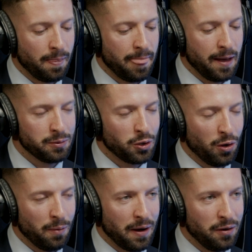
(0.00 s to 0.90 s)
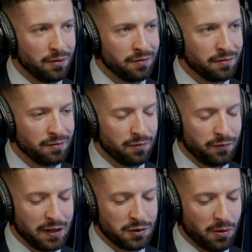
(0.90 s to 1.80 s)
it was all about
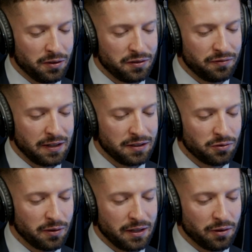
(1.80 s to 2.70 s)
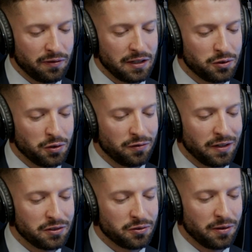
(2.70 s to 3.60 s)
phase 1 to phase 3 or phase 2 to
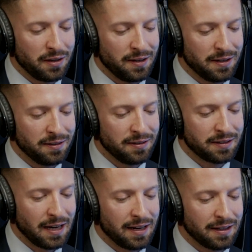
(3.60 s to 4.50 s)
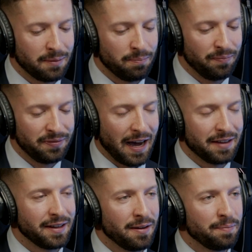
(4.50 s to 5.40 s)
phase 3 and getting the
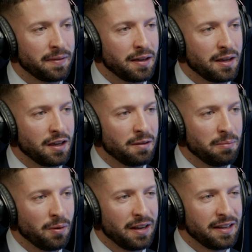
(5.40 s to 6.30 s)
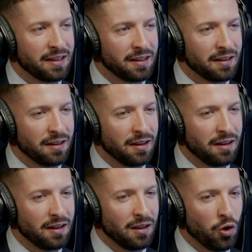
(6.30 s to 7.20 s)
data. But I think
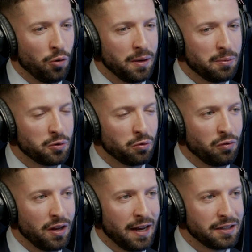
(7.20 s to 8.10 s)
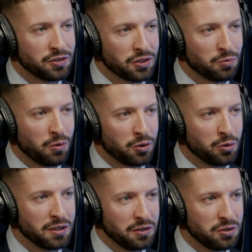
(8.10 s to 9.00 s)
a lot of people don't realize just what
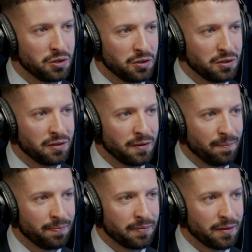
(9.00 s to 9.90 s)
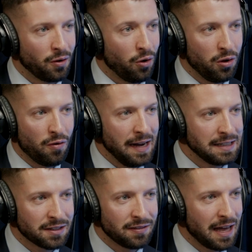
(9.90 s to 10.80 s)
goes into all the
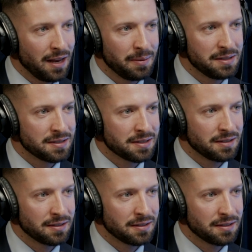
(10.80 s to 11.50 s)
rest of the elements.